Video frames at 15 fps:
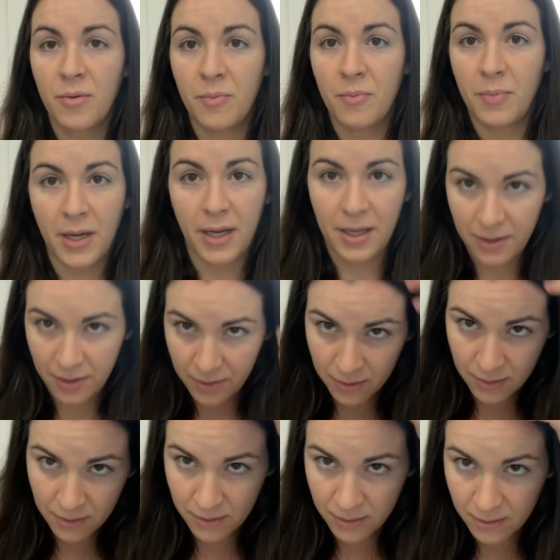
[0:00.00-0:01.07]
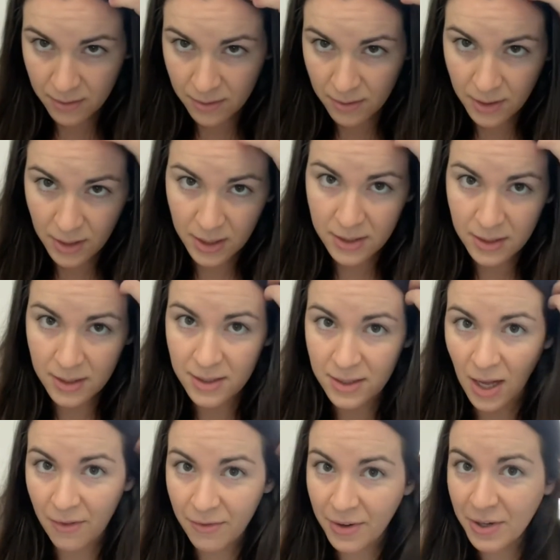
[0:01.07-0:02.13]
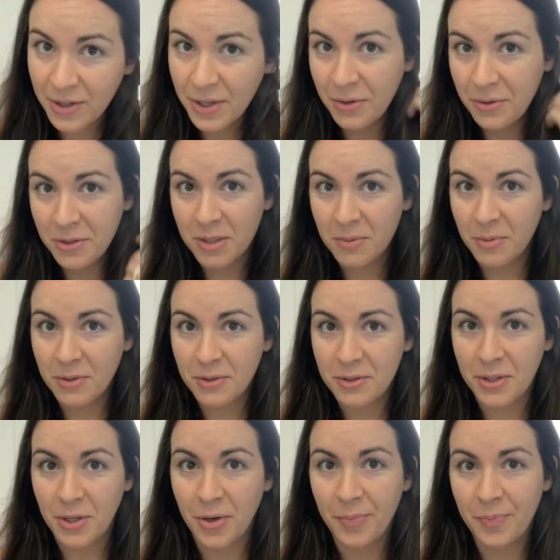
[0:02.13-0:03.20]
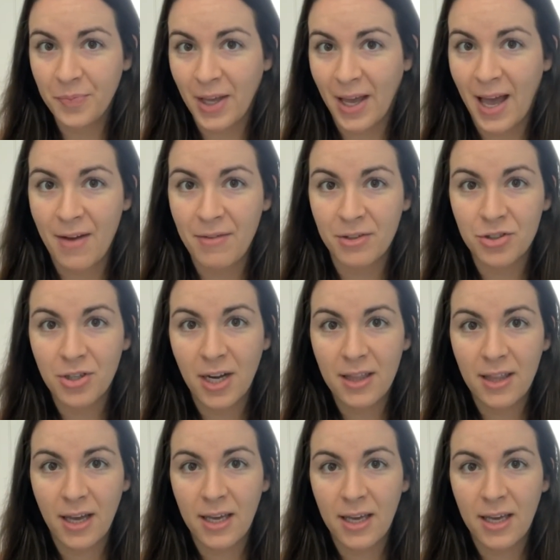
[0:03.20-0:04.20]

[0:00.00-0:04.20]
but this is not very noticeable, so I haven't tried that